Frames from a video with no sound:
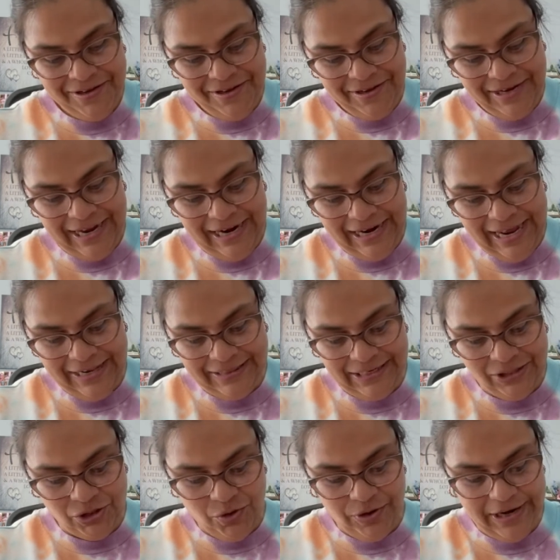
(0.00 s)
got a lot of
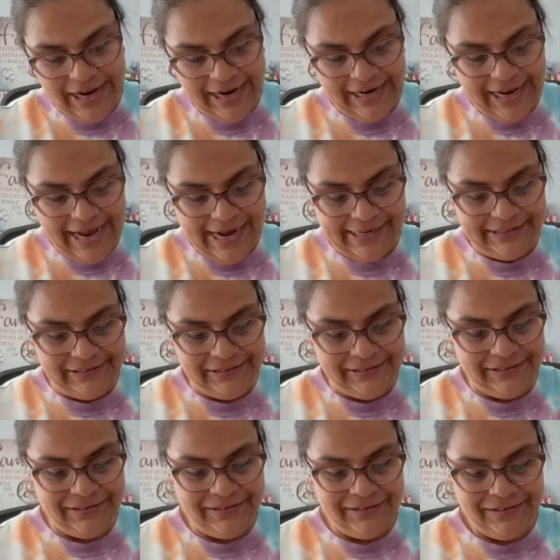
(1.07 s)
things going on, guys.
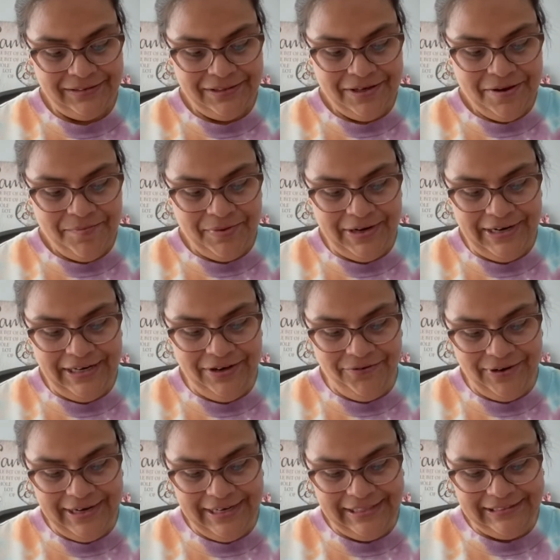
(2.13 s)
But
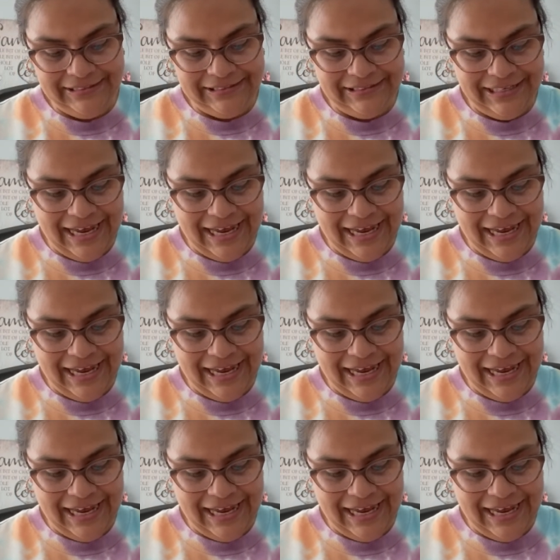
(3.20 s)
anyways,